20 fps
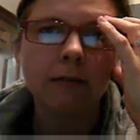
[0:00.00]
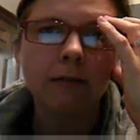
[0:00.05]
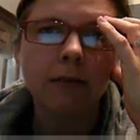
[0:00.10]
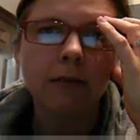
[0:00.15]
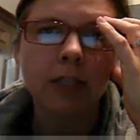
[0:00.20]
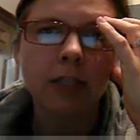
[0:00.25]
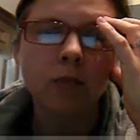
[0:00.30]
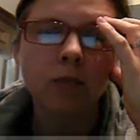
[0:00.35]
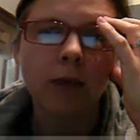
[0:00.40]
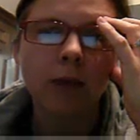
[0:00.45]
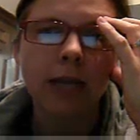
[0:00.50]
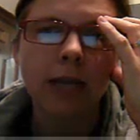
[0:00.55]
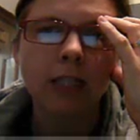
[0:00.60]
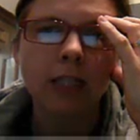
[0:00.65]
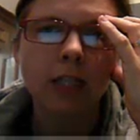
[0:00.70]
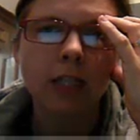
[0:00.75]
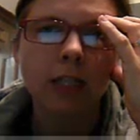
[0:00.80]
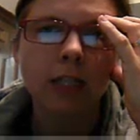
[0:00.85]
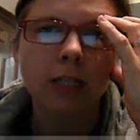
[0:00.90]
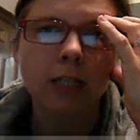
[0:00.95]
it's
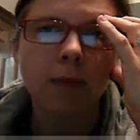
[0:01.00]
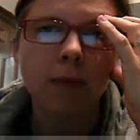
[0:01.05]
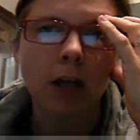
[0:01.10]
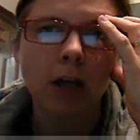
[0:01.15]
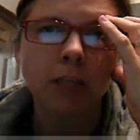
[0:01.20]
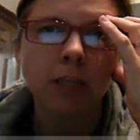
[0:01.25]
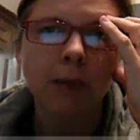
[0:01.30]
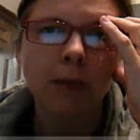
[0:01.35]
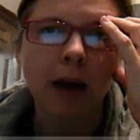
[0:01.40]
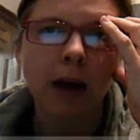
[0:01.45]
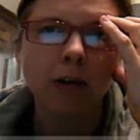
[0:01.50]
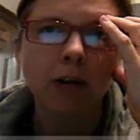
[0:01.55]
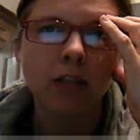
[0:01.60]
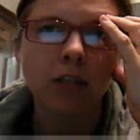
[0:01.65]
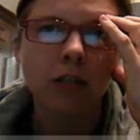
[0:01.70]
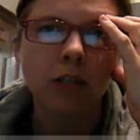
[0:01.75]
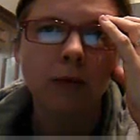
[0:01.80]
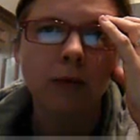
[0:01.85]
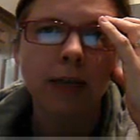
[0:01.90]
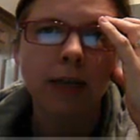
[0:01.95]
raised to the smallest power. It's
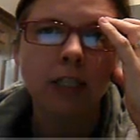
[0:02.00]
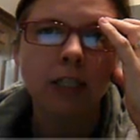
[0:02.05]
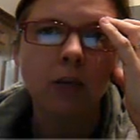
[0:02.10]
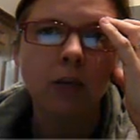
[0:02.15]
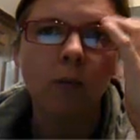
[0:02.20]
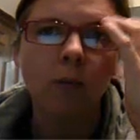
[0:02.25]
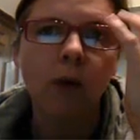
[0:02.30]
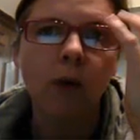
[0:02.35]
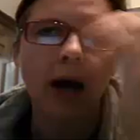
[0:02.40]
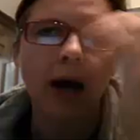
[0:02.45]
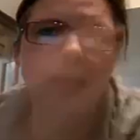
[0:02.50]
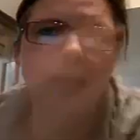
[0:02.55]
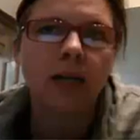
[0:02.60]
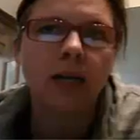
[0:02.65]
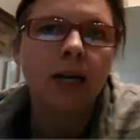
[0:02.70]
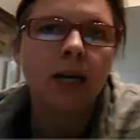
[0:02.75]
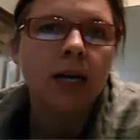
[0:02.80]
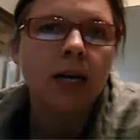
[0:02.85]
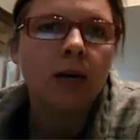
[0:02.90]
just raised to 1.